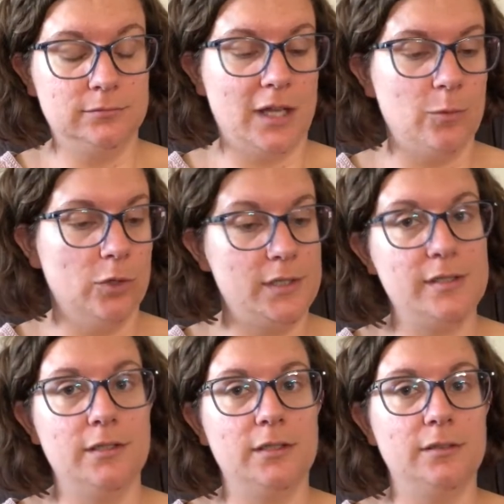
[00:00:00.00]
I wore it
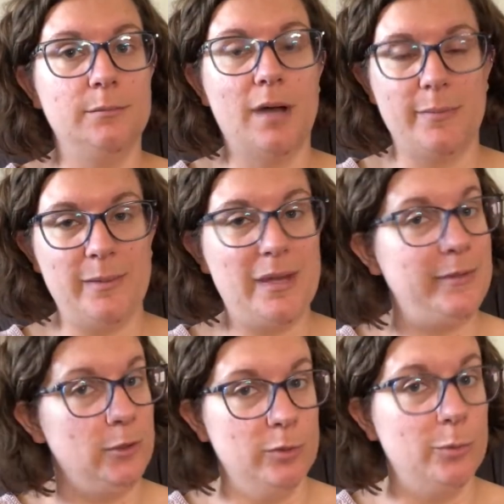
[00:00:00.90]
to mommy
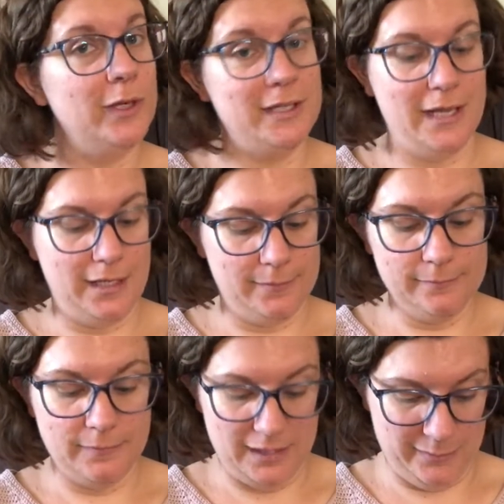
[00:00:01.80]
baby group one day,
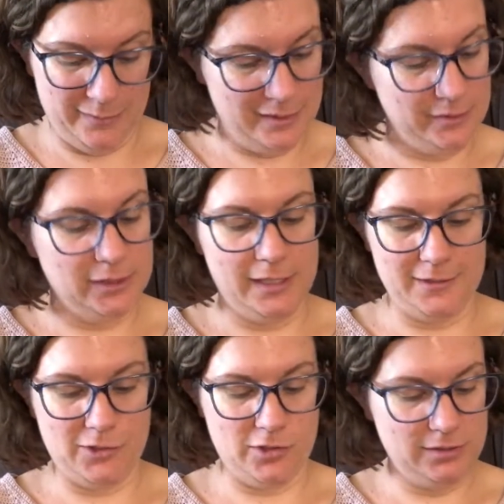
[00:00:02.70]
and then we went out to
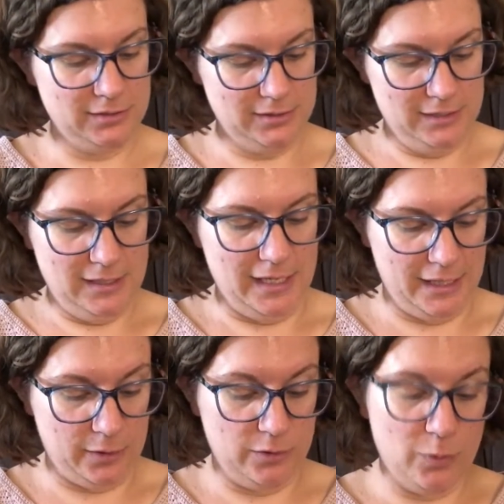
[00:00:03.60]
lunch, and
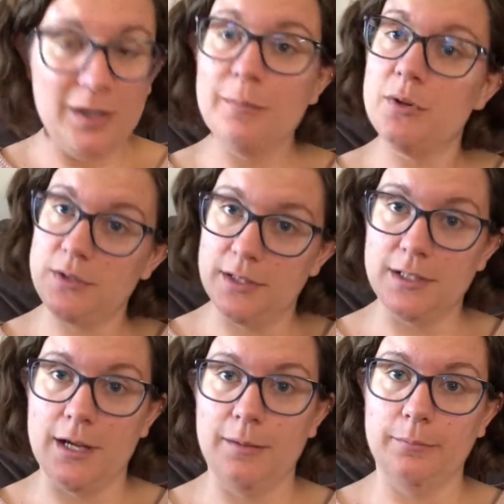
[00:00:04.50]
I couldn't wear it most of the
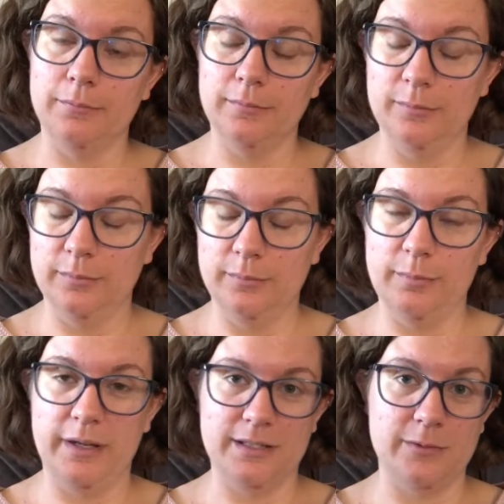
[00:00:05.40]
time
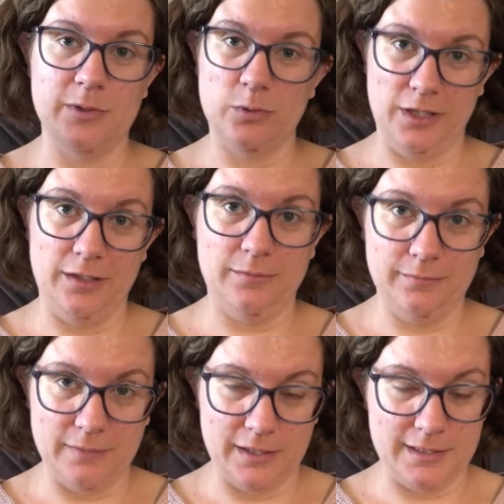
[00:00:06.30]
because I was holding
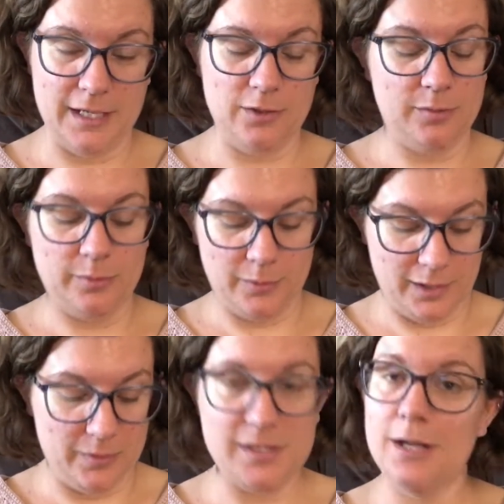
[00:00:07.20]
Alexander, but when
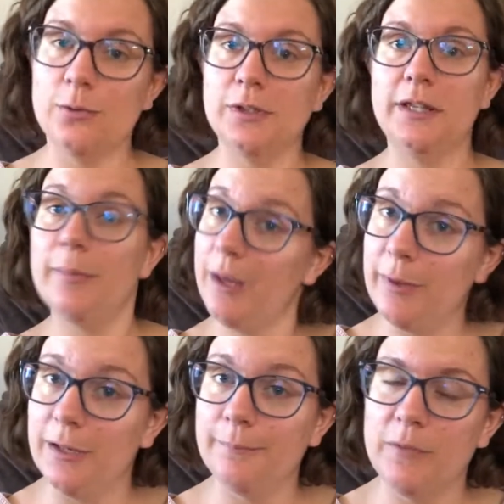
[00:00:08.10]
I was not holding the
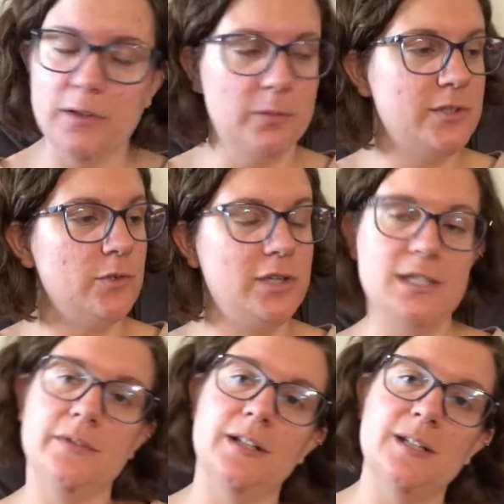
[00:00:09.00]
baby and there was no
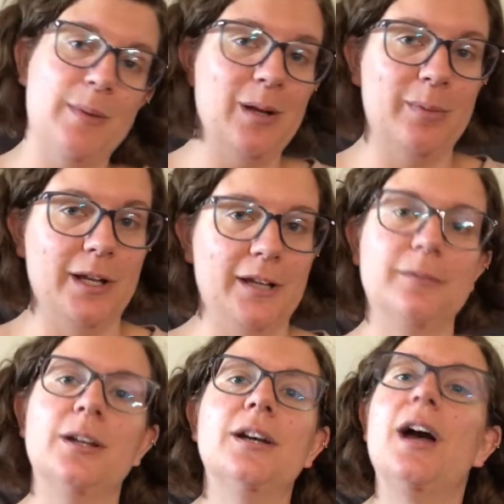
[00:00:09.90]
chance of getting spit up on it,
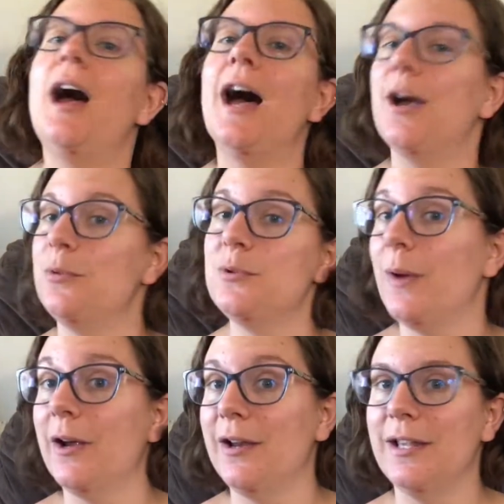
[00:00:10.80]
I was
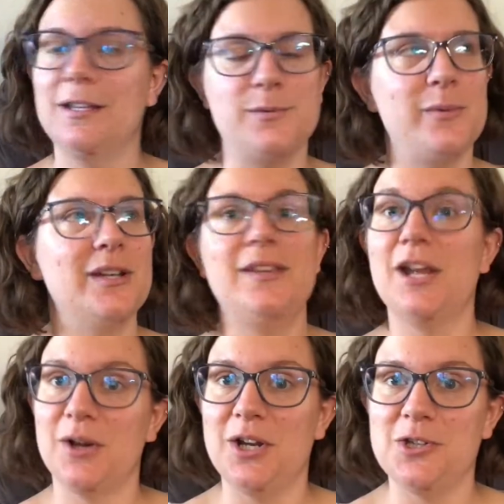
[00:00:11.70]
wearing it because we were in the
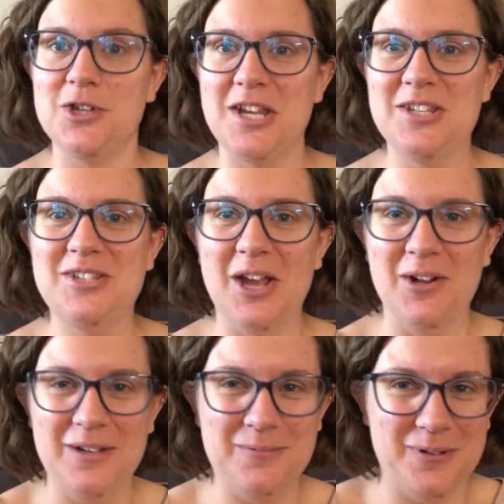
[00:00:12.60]
air conditioning,
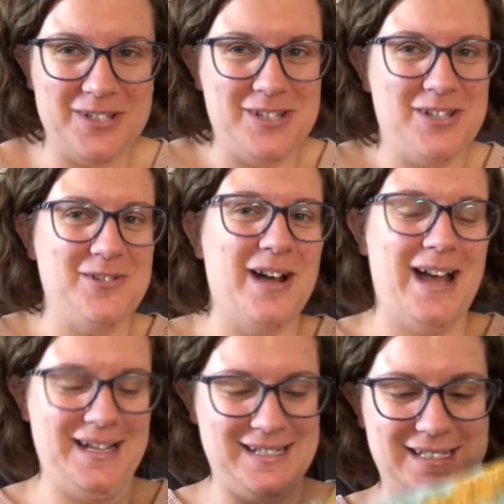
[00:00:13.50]
so it wasn't too
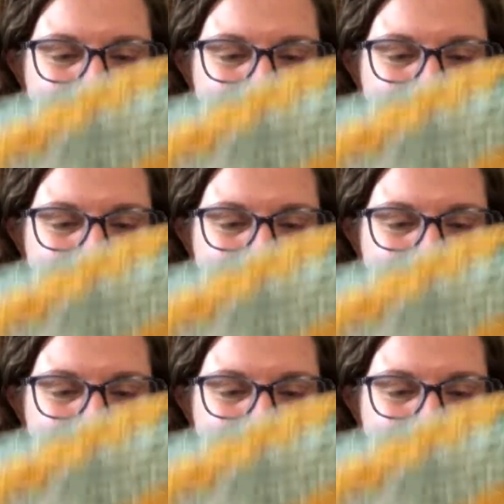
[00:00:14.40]
hot.